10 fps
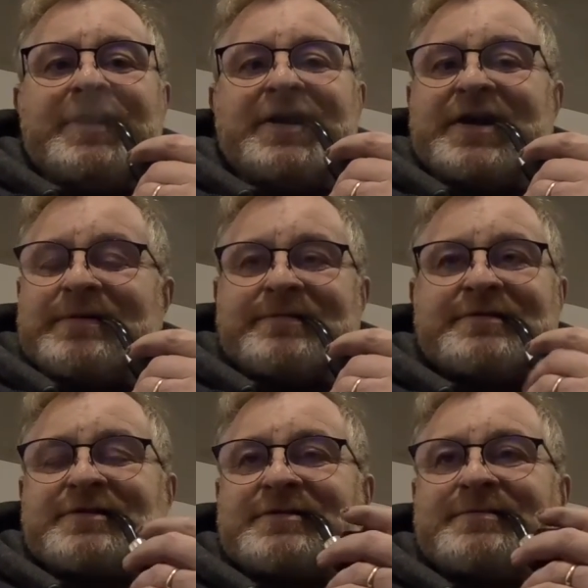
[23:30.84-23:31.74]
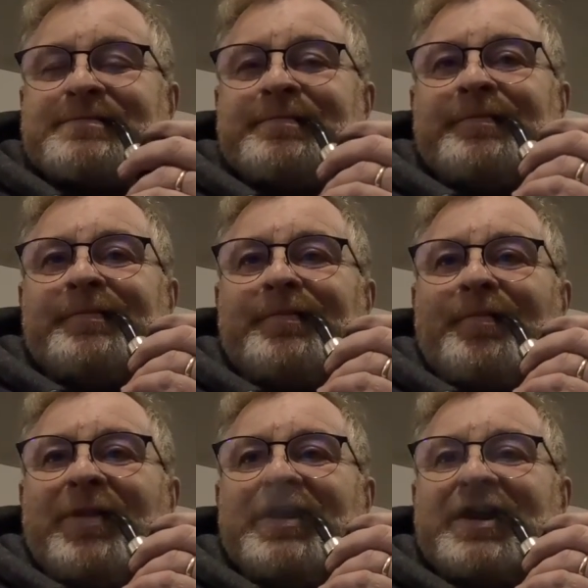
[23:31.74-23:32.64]
I haven't.
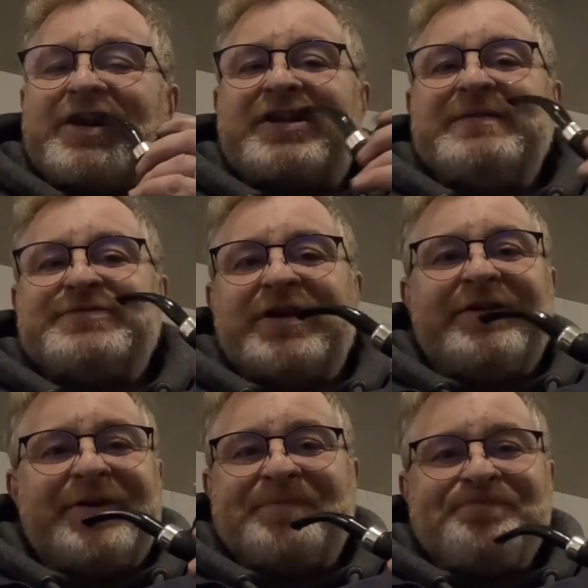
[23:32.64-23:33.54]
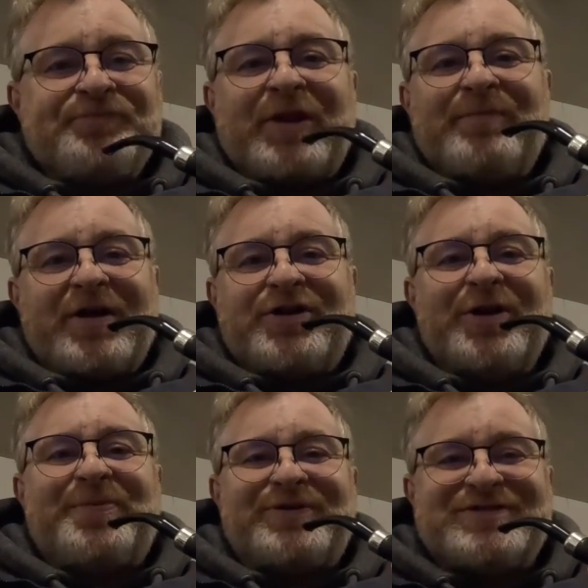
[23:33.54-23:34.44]
As I keep telling you, my
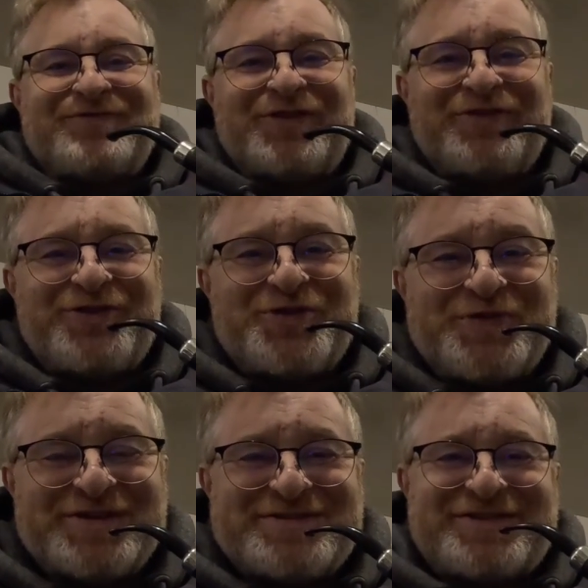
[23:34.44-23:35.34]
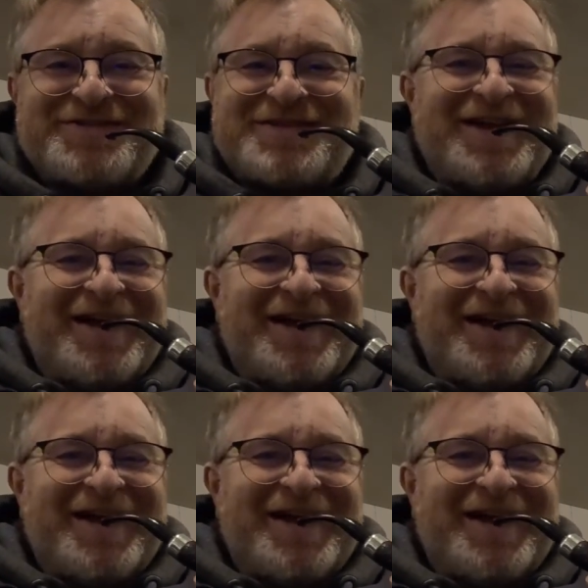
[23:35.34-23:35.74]
cupboard is full of good ones, because